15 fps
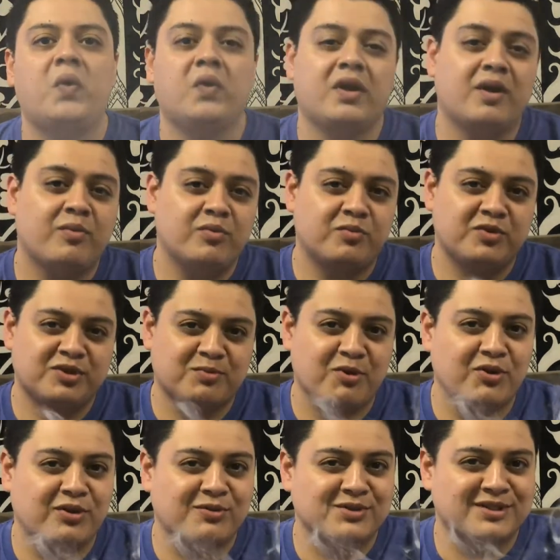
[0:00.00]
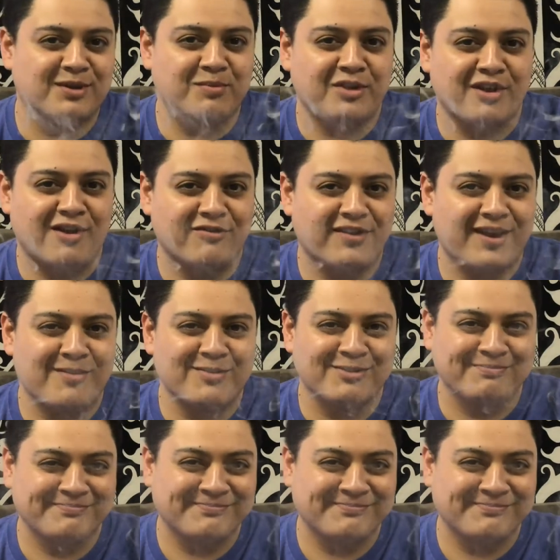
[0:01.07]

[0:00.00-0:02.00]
And I'm going to be smoking with somebody off camera.